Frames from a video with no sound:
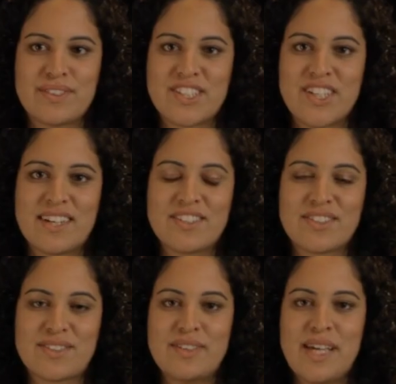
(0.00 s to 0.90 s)
and
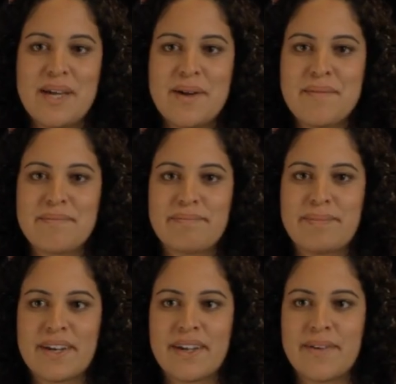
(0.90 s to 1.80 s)
challenges,
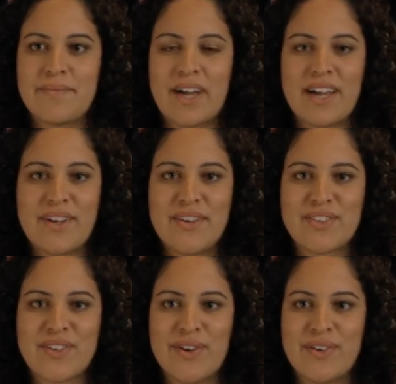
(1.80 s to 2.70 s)
but I don't have
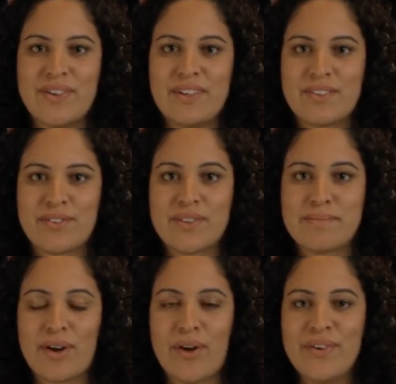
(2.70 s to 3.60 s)
to go through
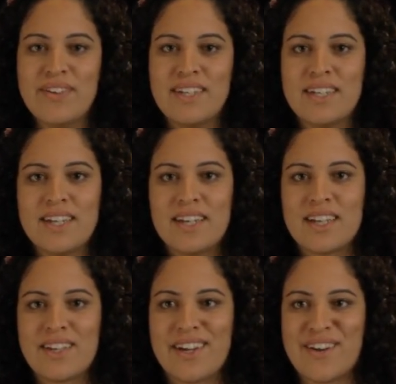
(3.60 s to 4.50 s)
them alone.
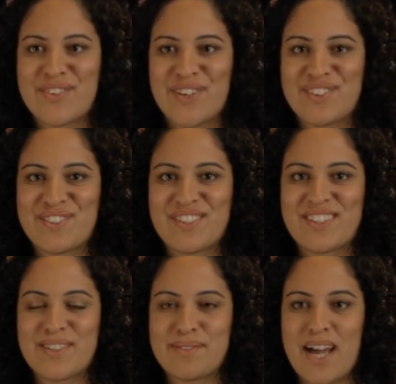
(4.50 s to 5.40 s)
I've got
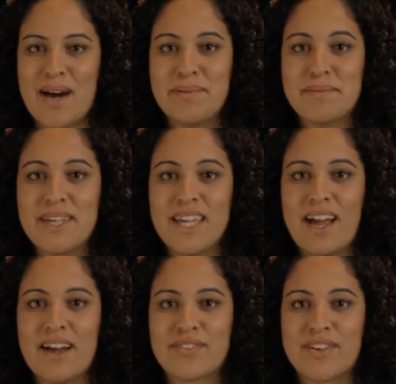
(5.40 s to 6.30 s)
someone helping me.
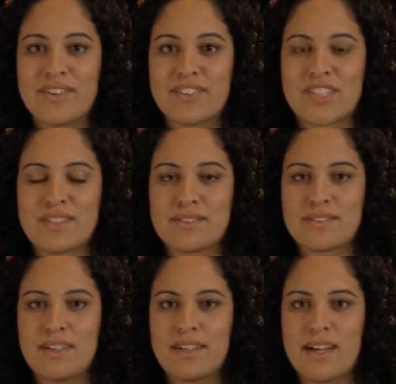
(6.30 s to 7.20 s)
I've got Jesus
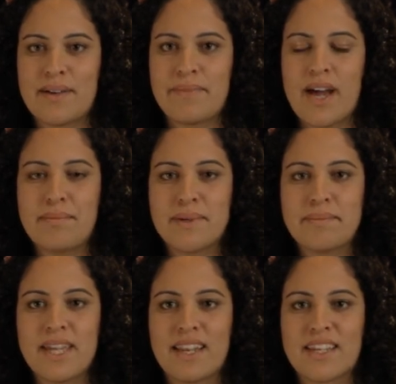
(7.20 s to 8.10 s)
helping
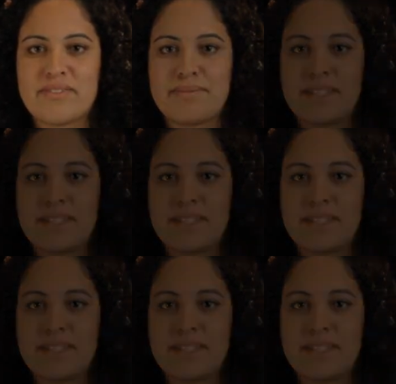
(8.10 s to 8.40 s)
me and giving me